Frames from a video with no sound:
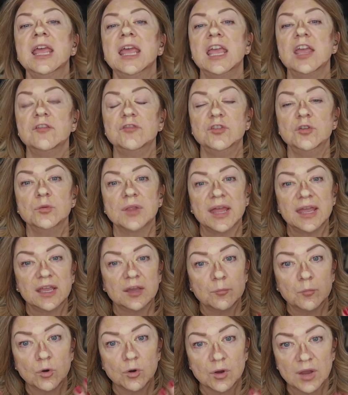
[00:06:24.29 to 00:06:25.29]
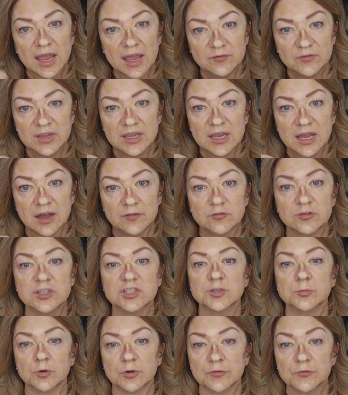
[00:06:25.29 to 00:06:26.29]
If you'd like a more heavy coverage,
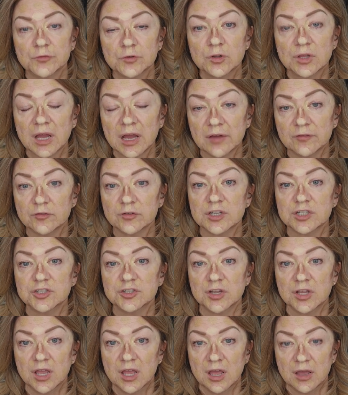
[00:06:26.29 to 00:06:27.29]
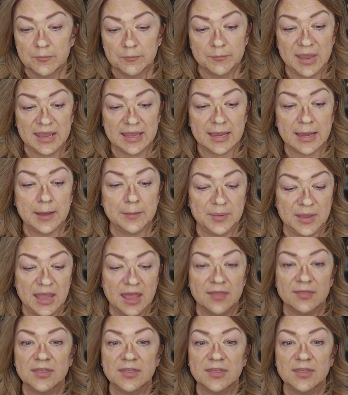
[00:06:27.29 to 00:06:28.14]
a more full coverage makeup,